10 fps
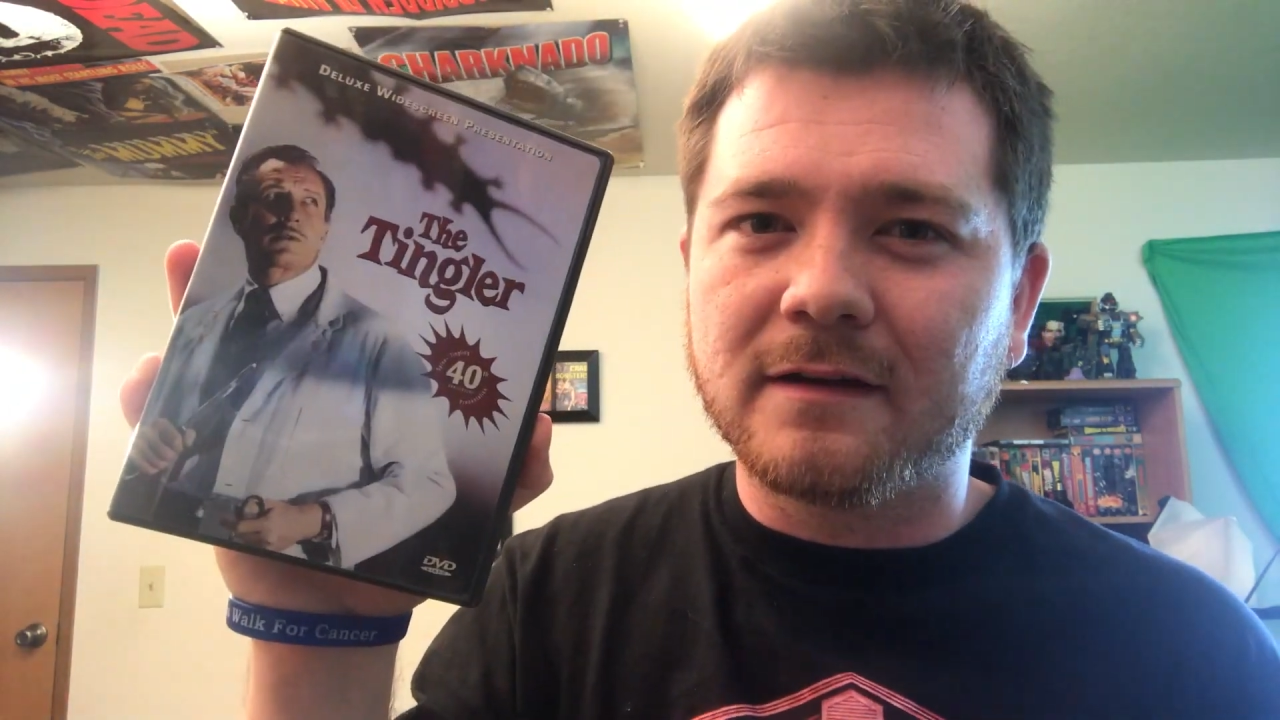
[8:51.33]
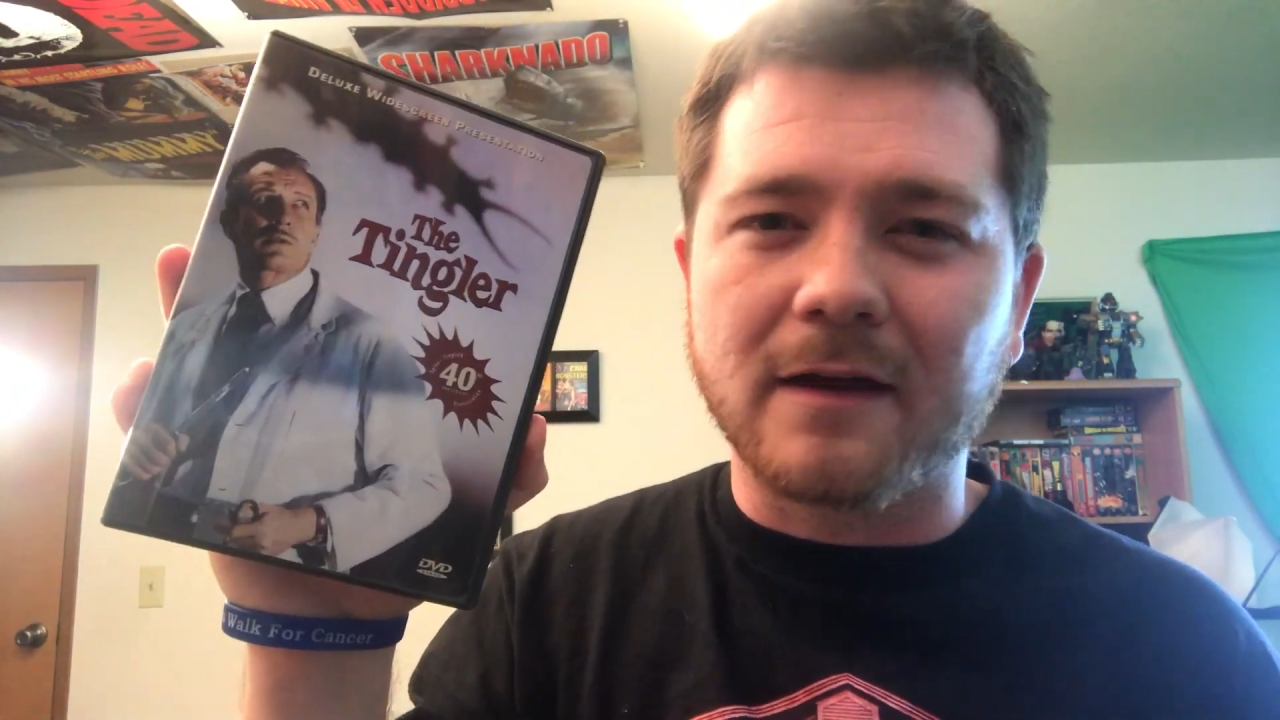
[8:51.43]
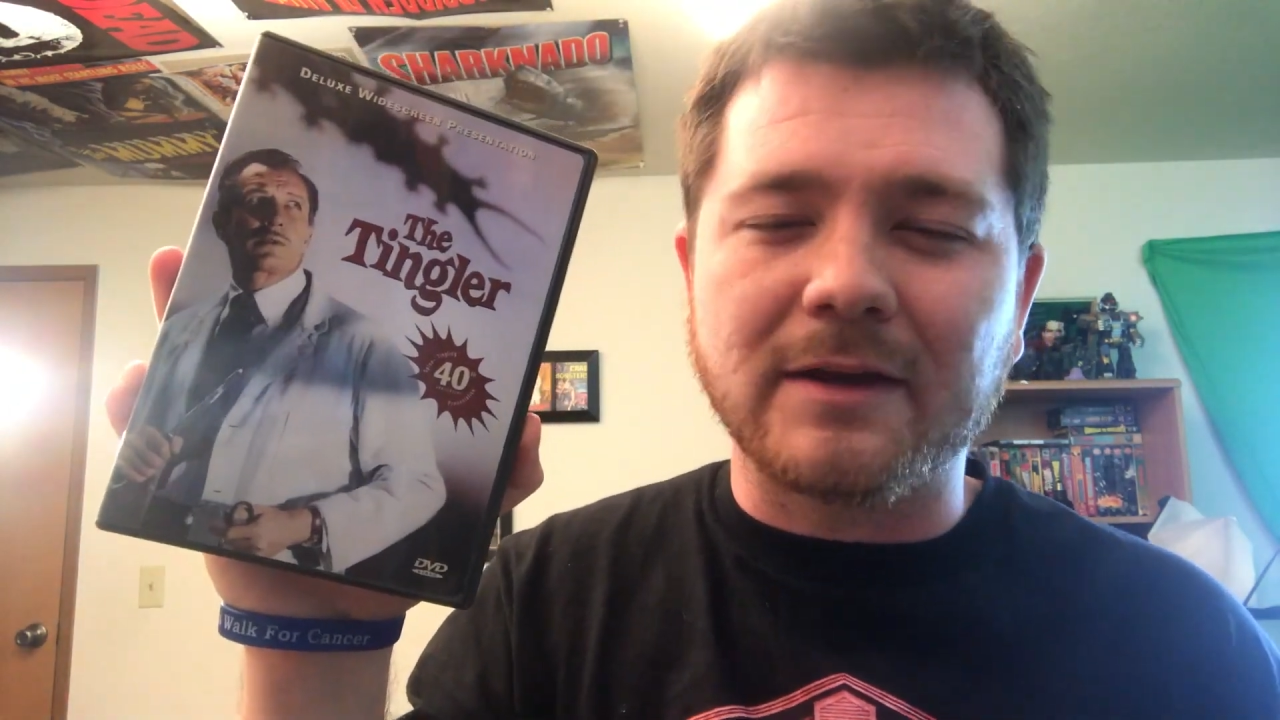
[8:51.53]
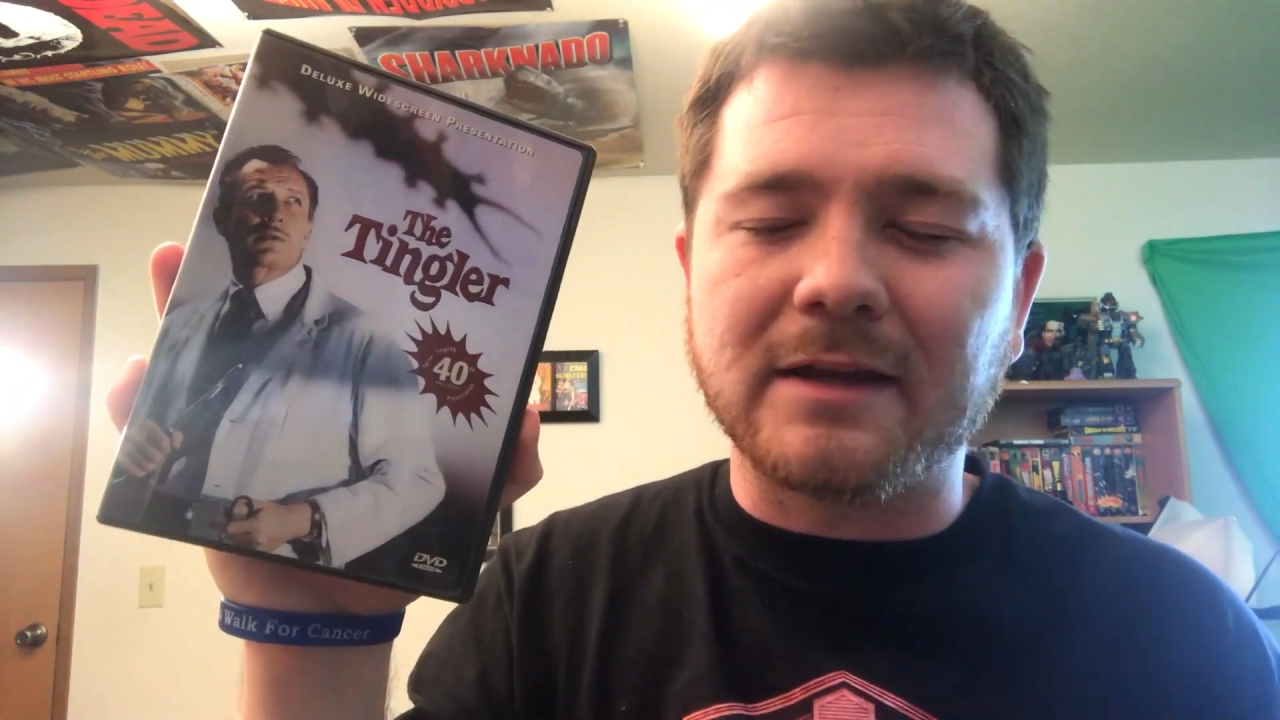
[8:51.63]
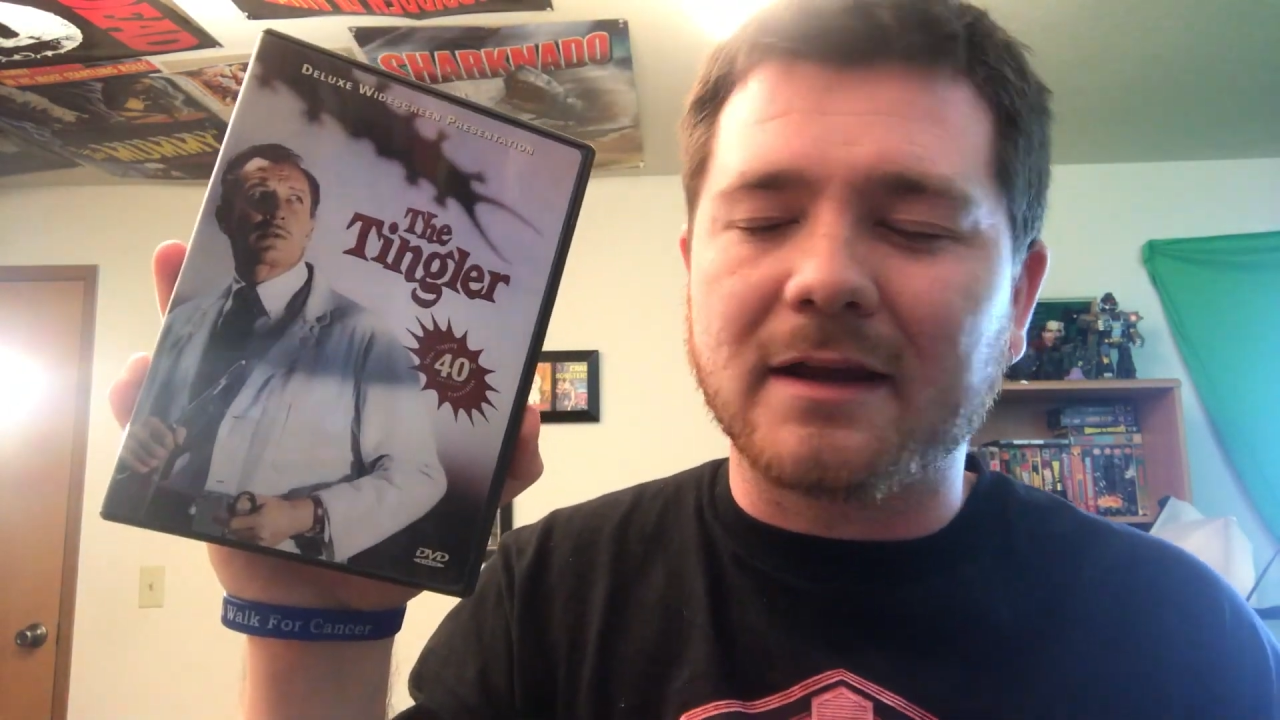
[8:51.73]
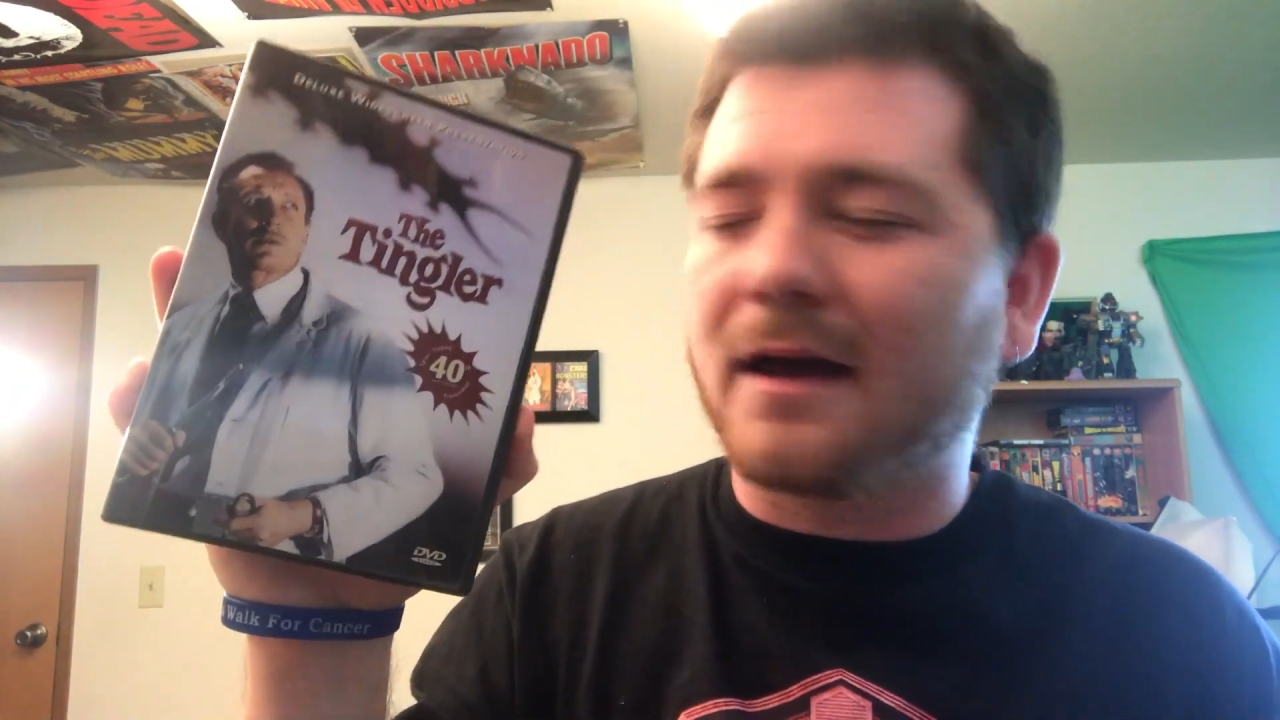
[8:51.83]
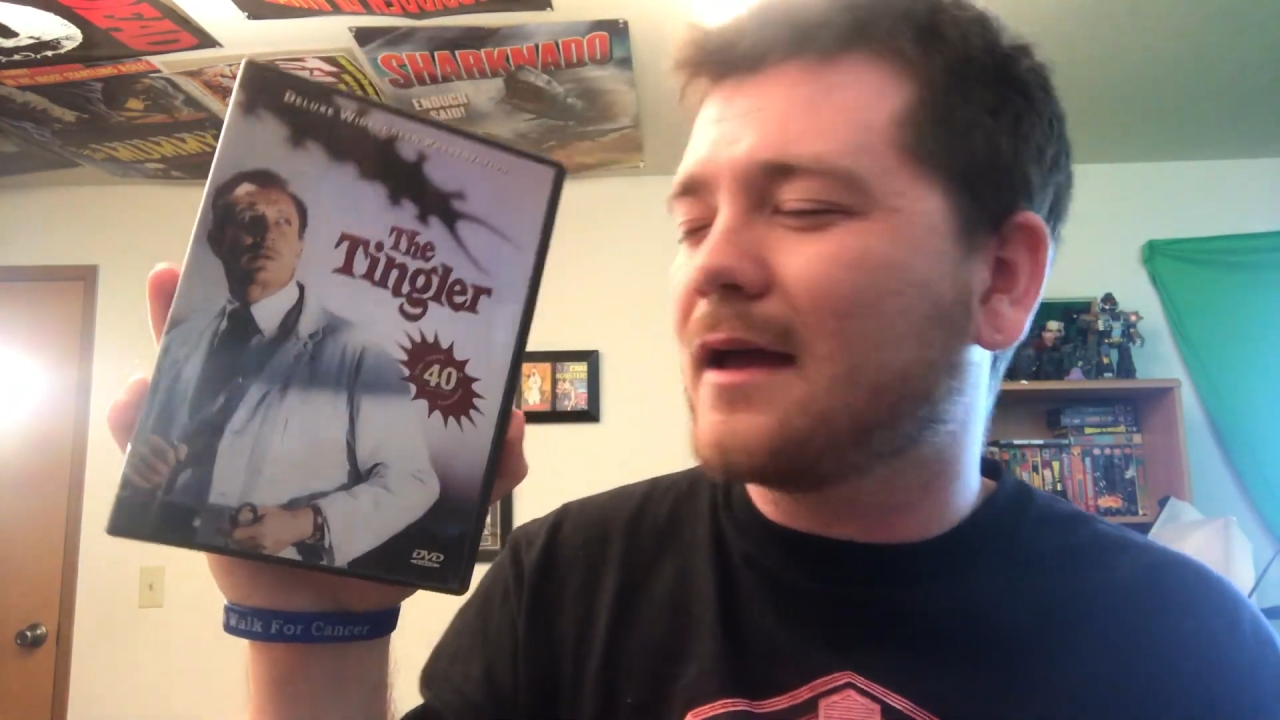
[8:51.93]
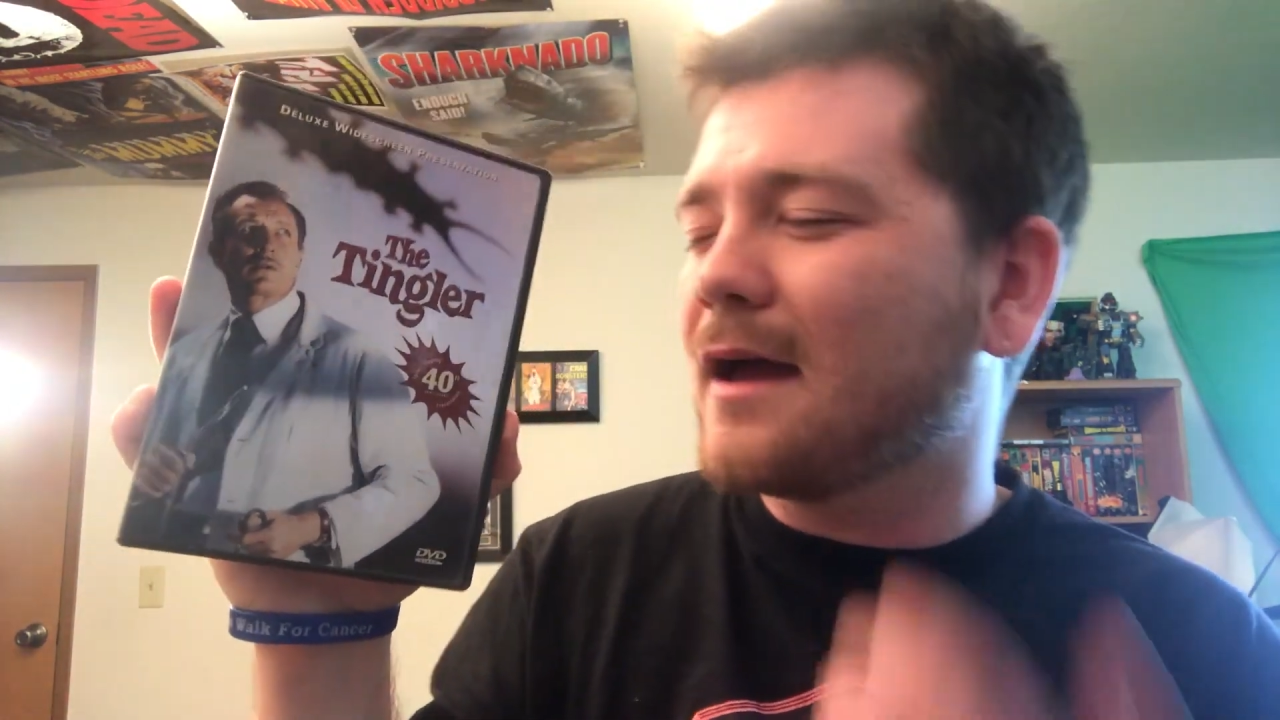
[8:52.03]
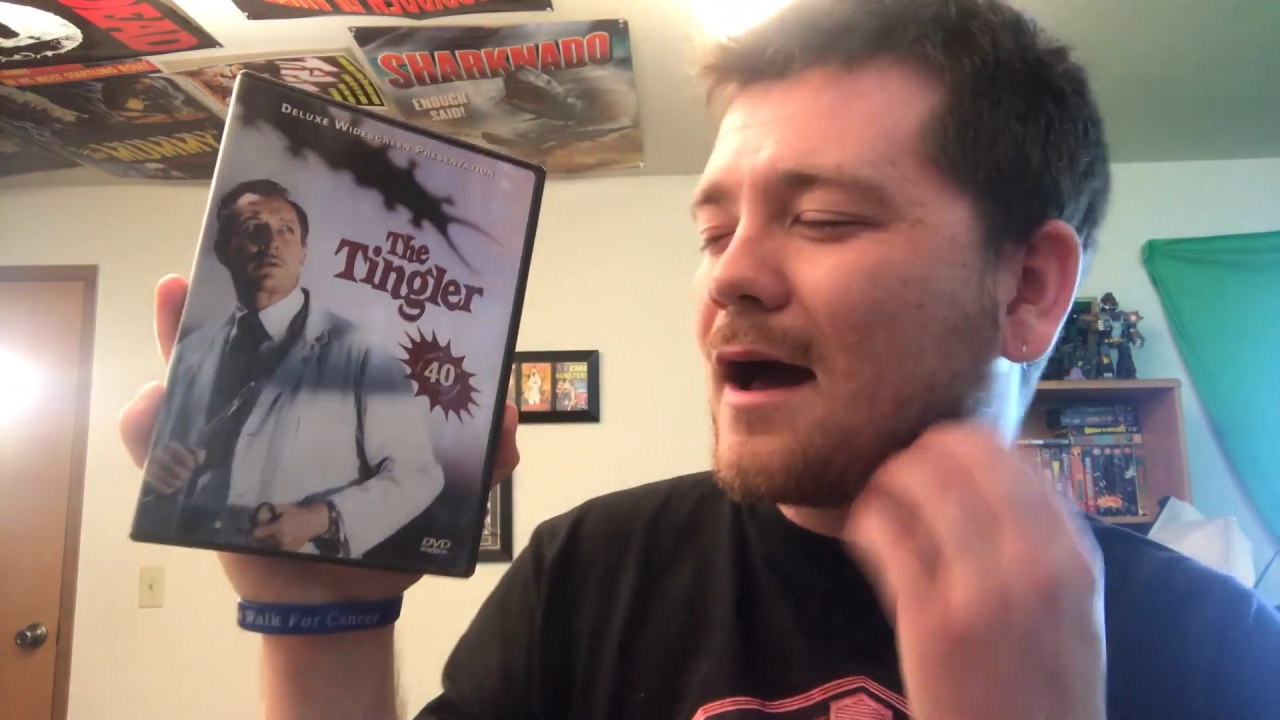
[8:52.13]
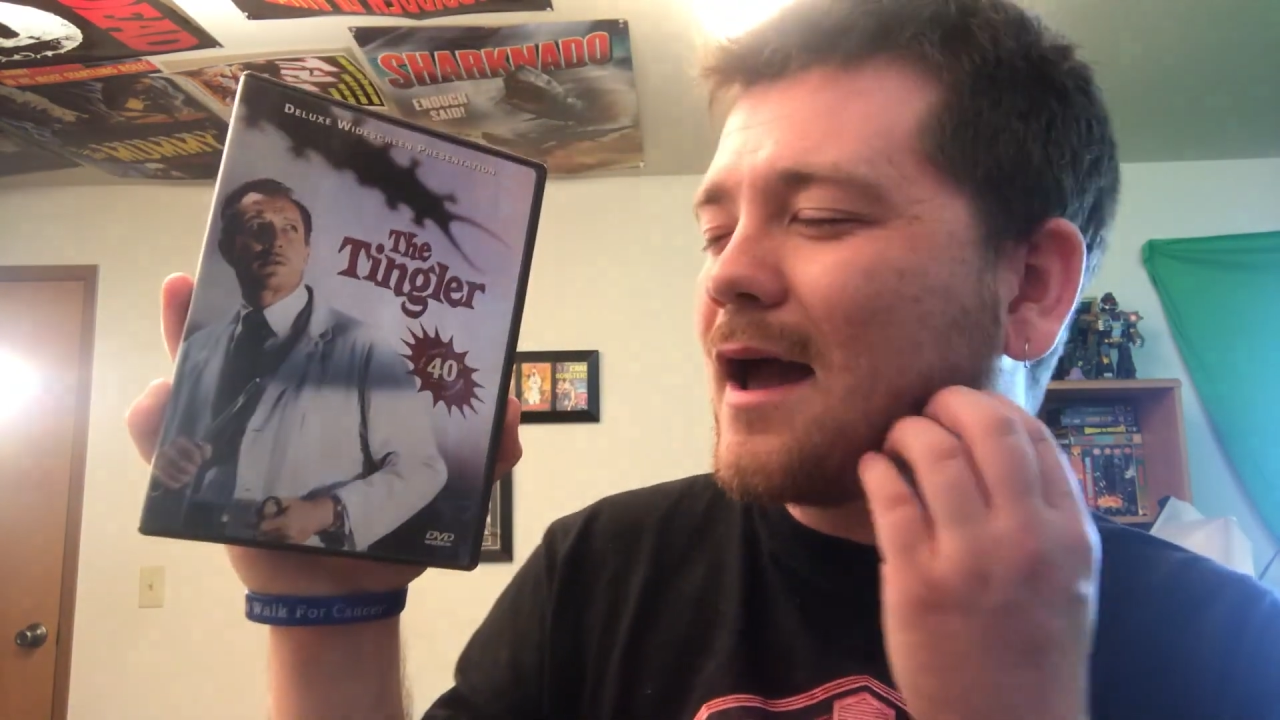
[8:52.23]
I mean,
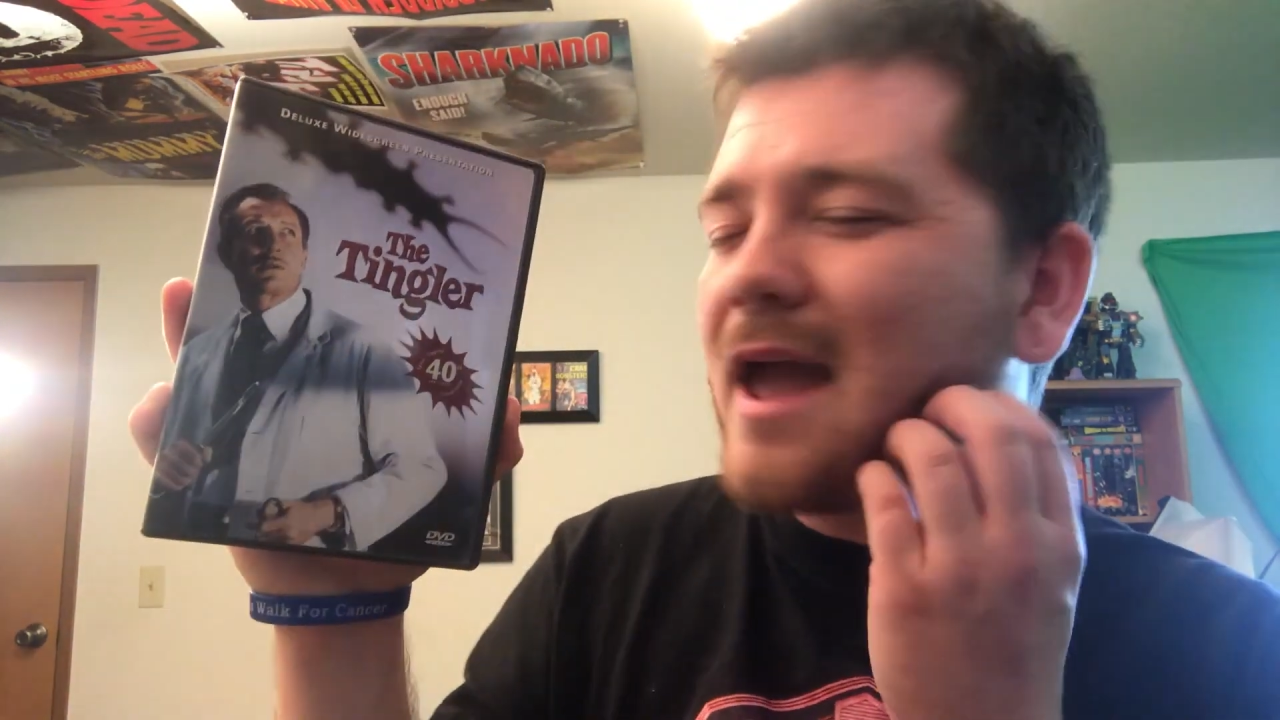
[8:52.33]
I